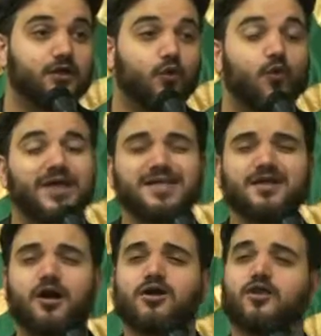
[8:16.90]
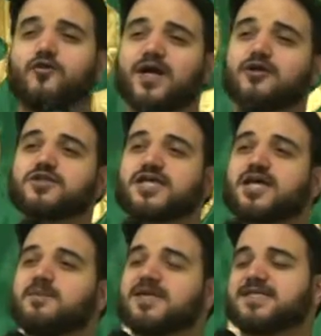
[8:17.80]
When are the records
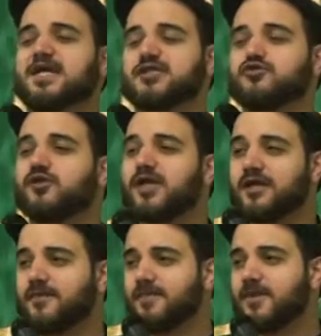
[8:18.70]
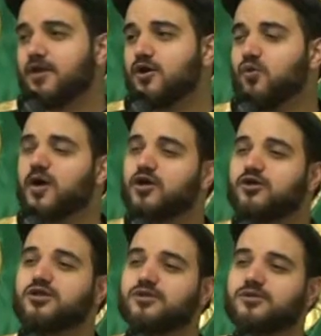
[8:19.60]
going to be set straight? Where
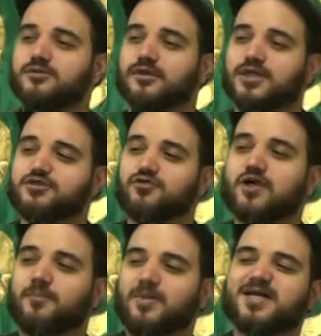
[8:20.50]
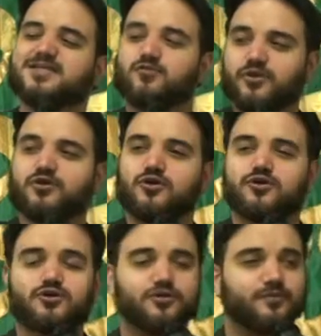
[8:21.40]
good is recompensed with
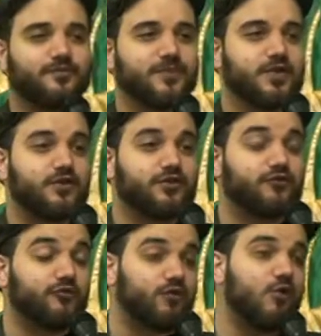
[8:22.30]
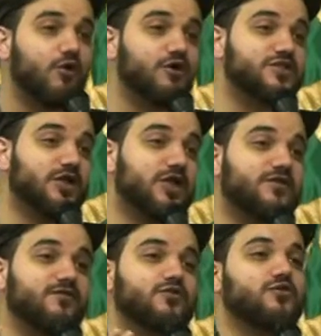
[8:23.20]
good. The rewards are
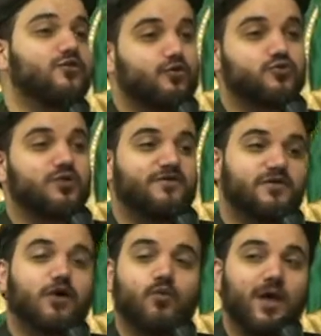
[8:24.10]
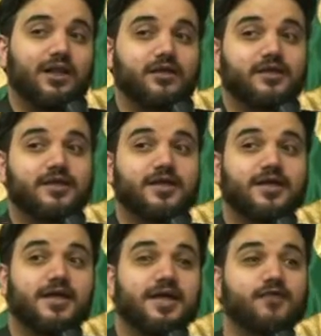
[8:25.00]
given to those who have done well,
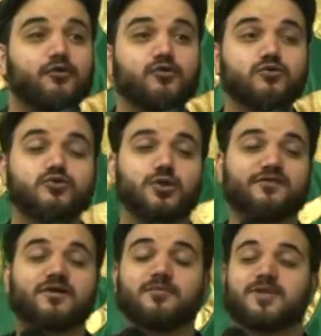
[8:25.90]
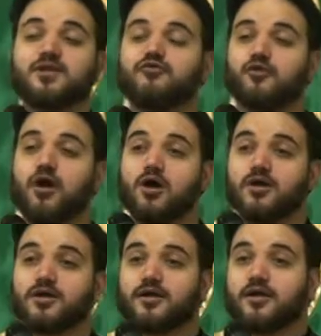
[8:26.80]
and those who have committed
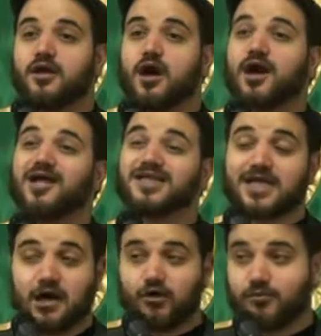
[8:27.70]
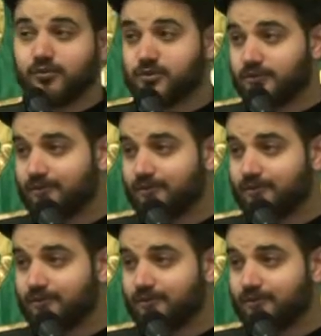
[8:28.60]
wrong are held accountable.